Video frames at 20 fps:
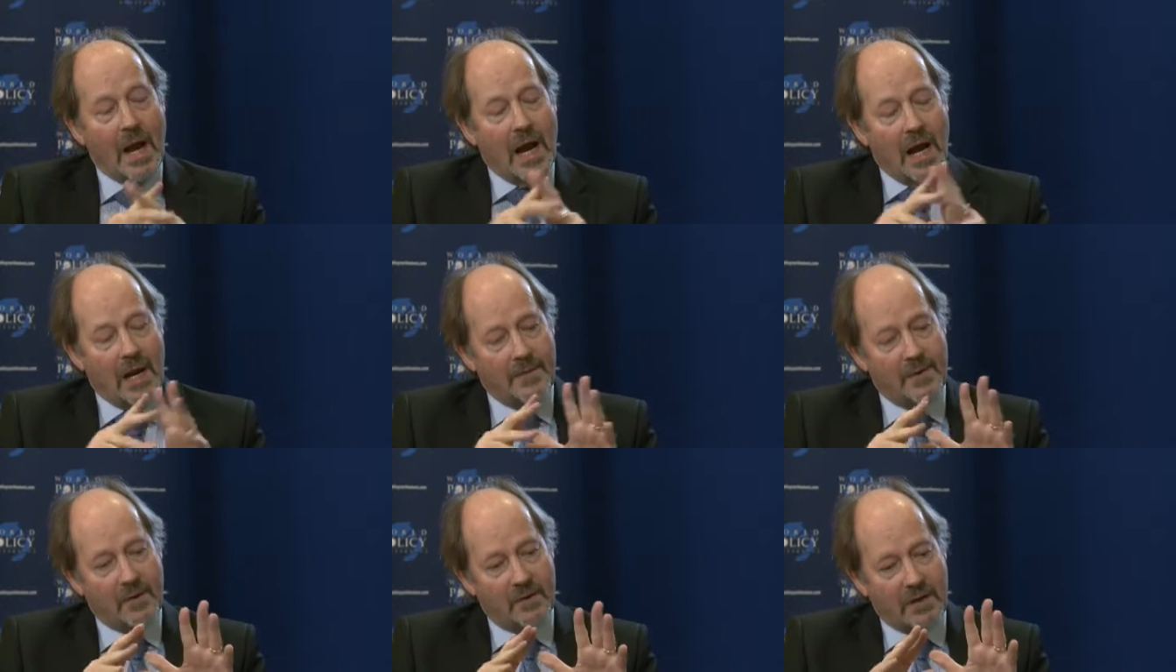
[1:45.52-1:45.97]

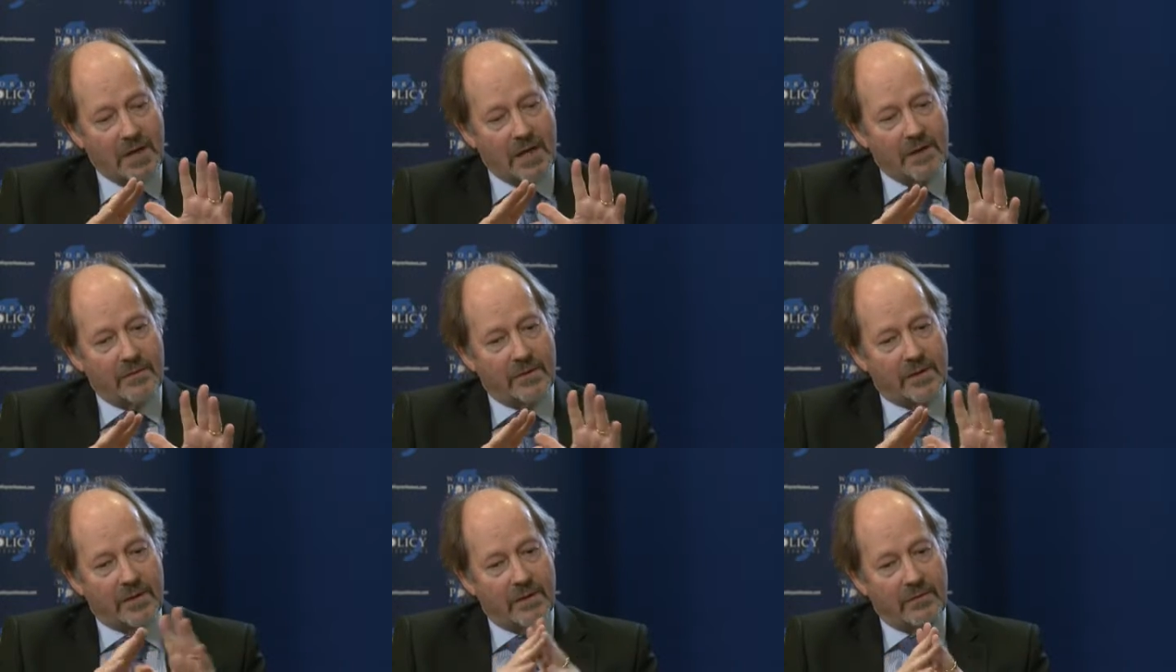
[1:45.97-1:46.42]
And you
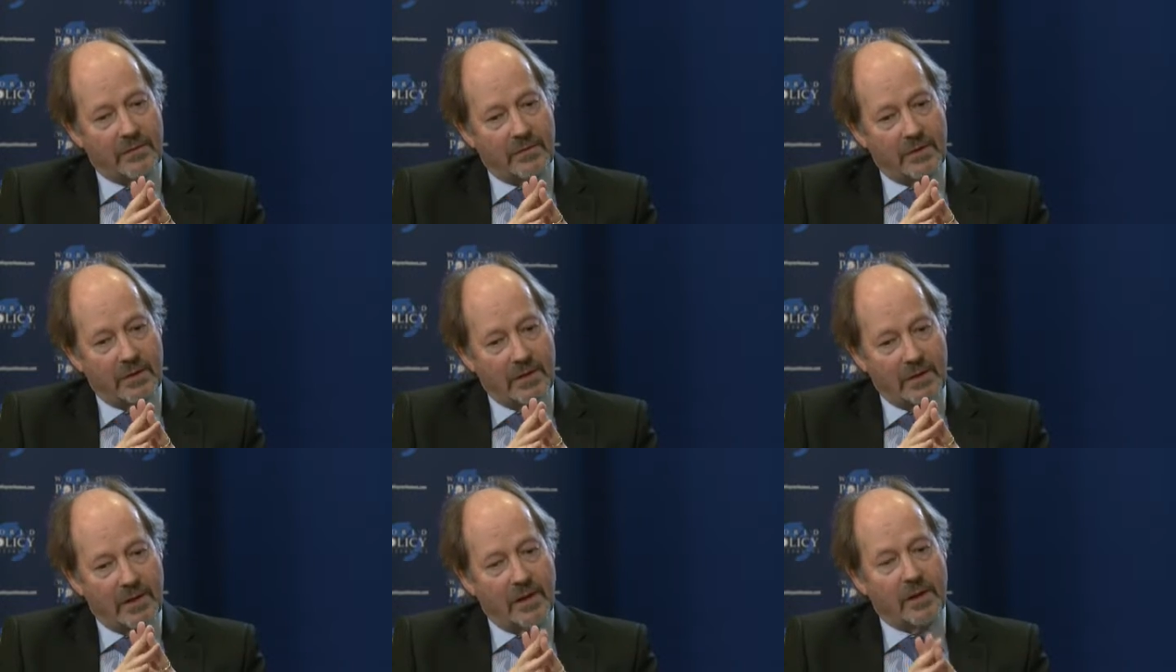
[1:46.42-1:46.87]
covered
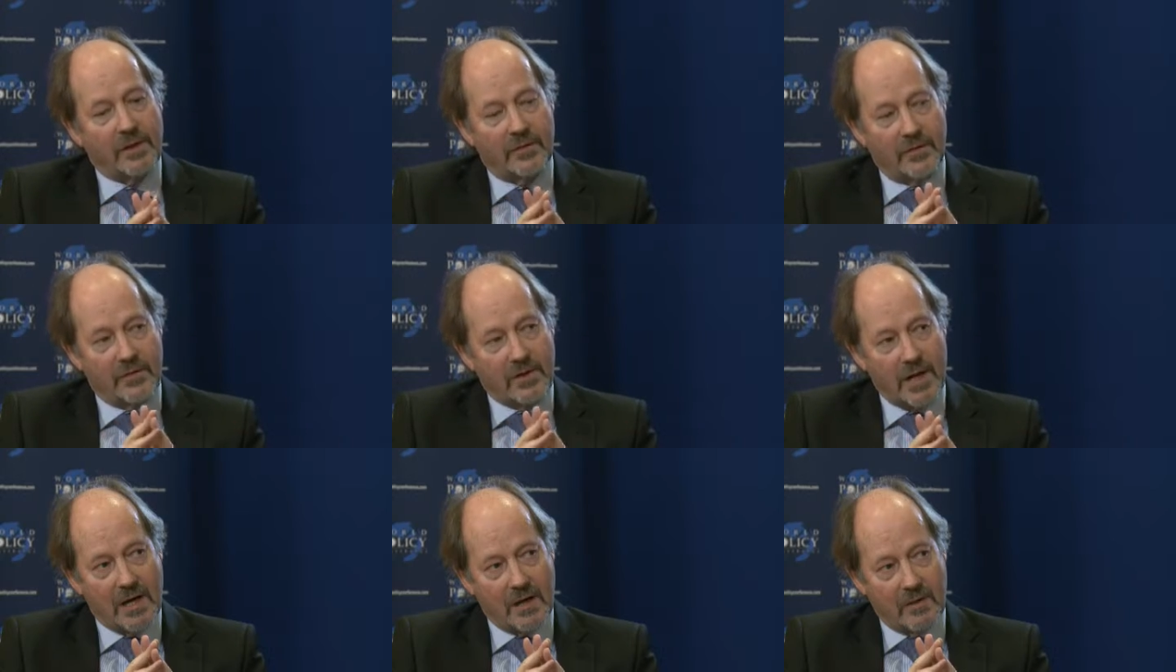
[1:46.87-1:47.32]
a lot
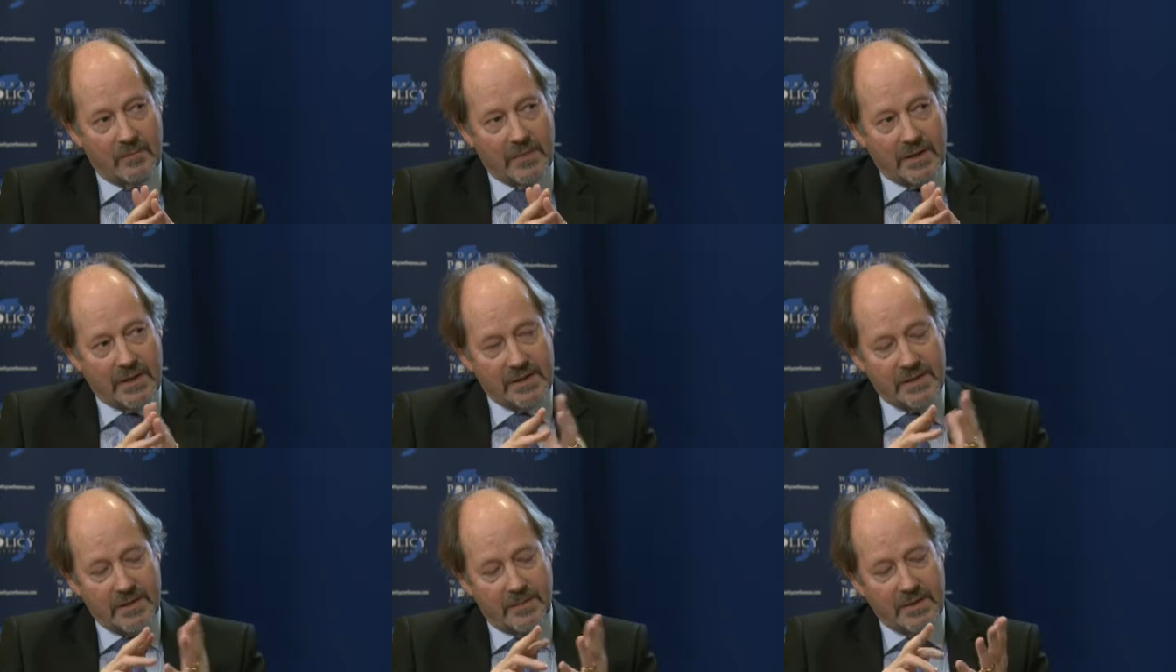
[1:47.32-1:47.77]
of ground,
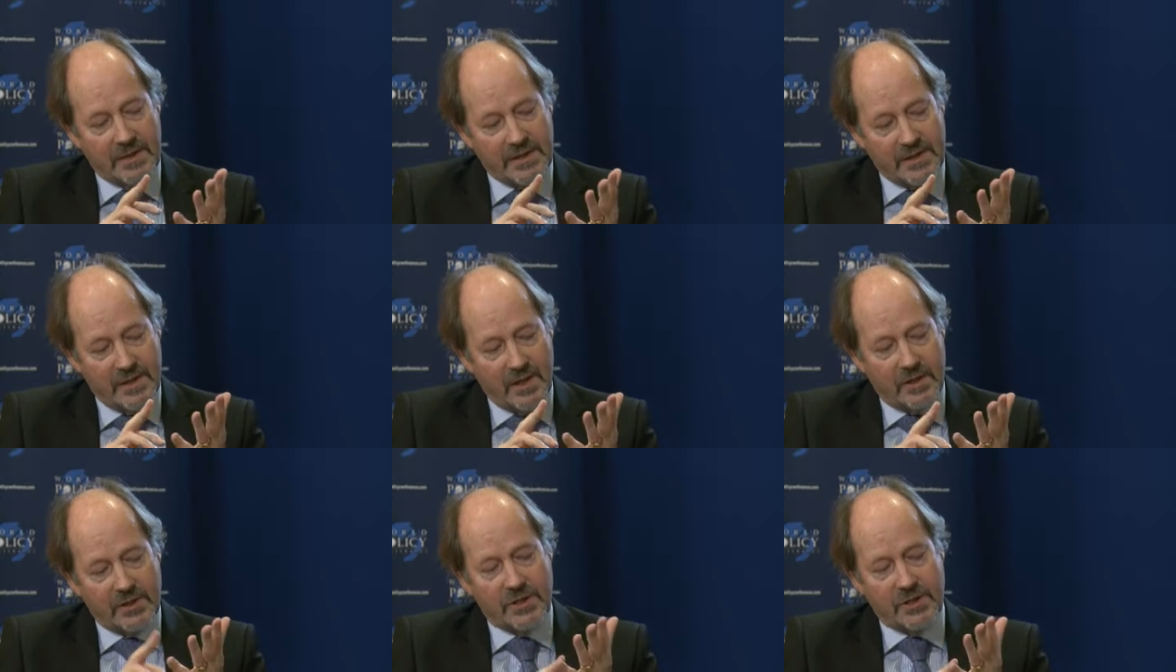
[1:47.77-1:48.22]
because it's
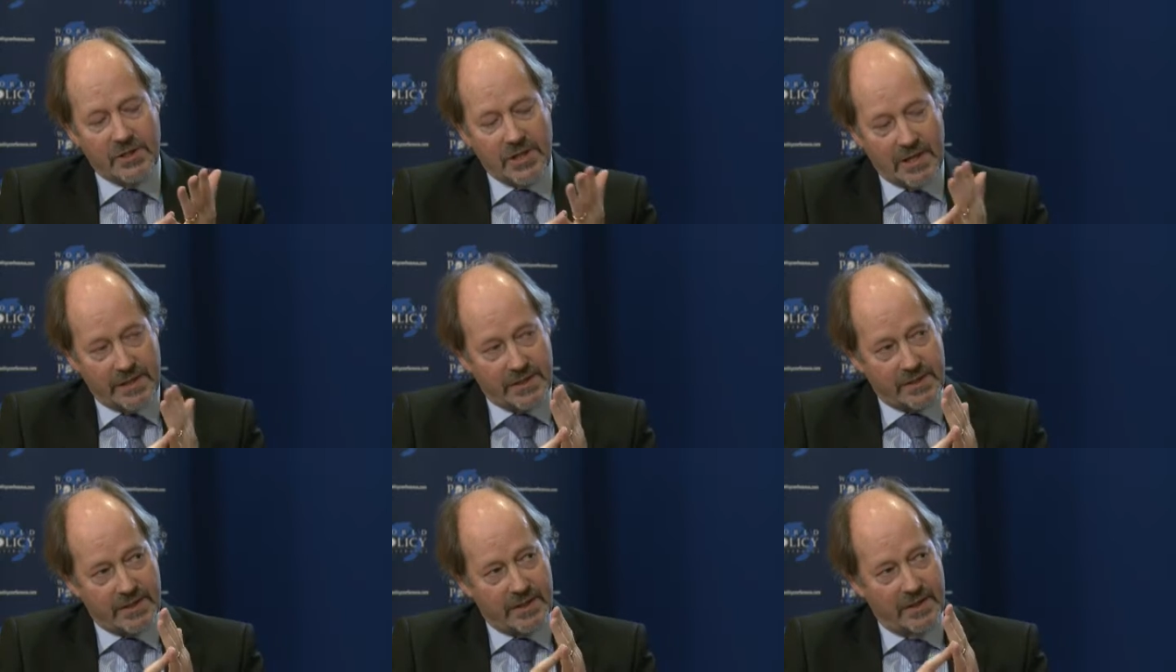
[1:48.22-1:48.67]
not
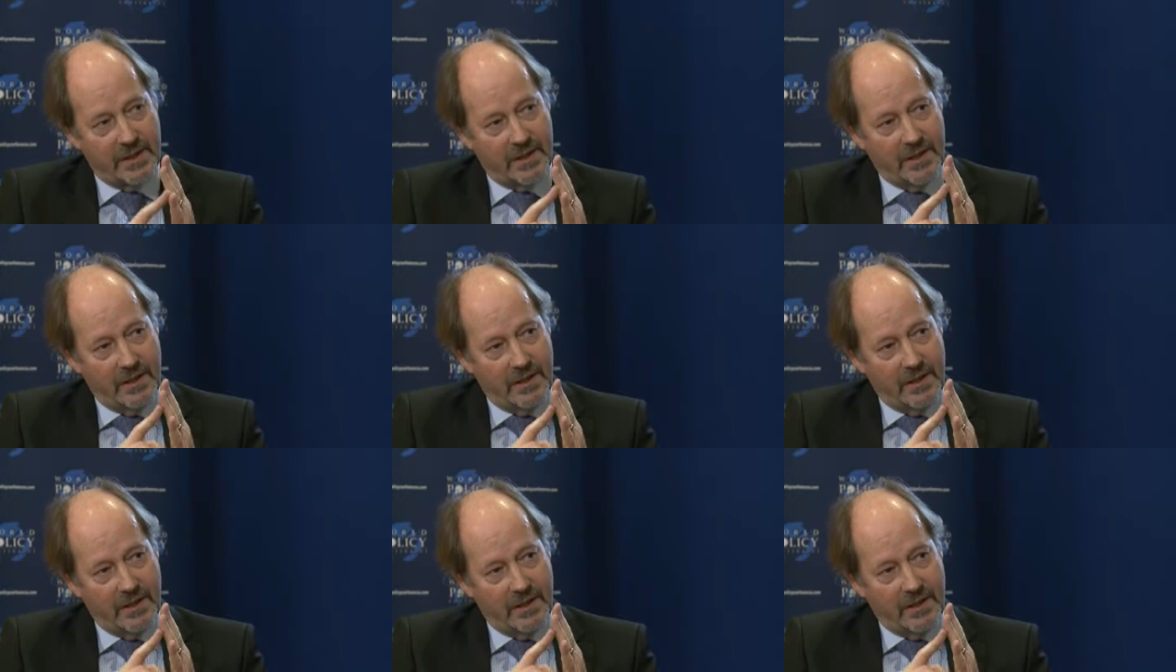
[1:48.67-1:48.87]
just